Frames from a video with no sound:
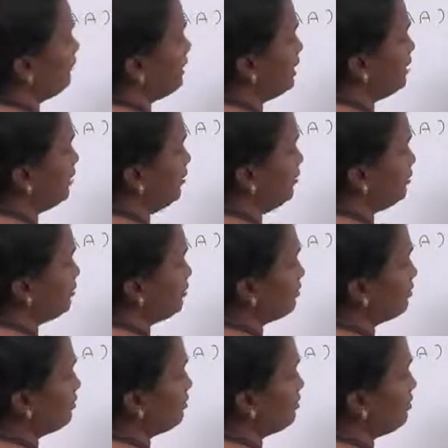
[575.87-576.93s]
below
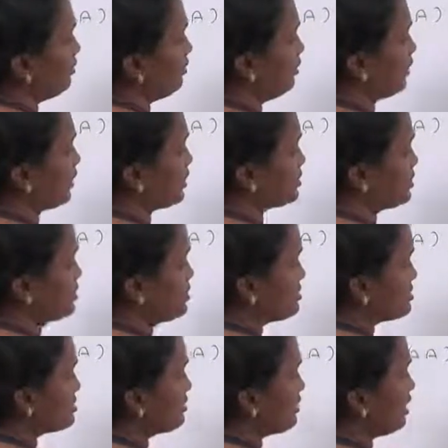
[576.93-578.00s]

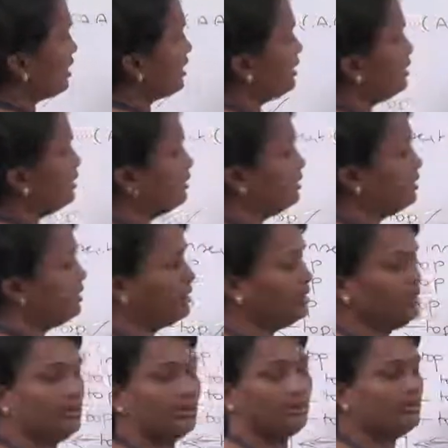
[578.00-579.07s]
location. So our
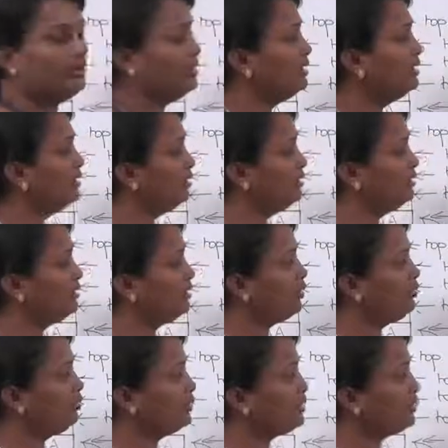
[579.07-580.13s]
DD
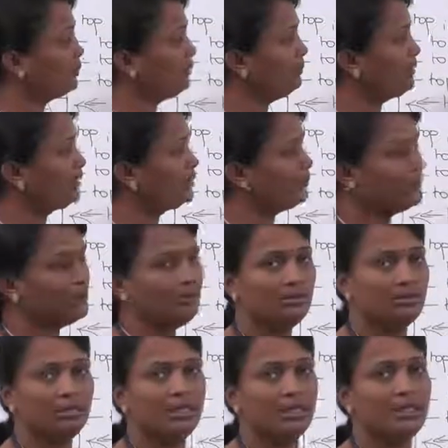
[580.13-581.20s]
now it will become the
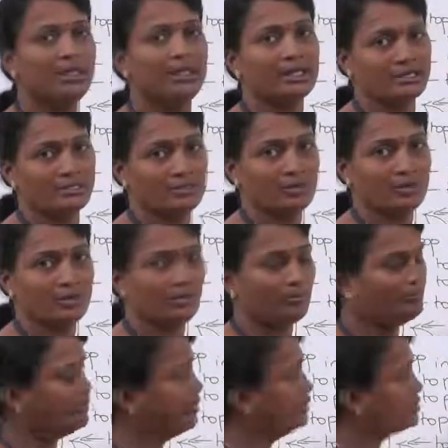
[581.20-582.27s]
next
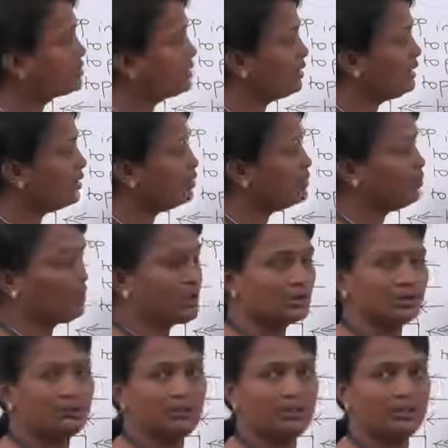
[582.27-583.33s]
top. So now the
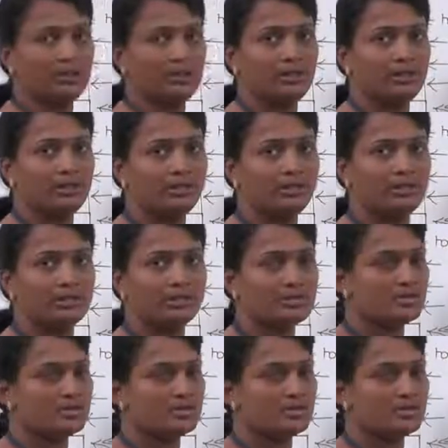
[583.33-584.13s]
possibility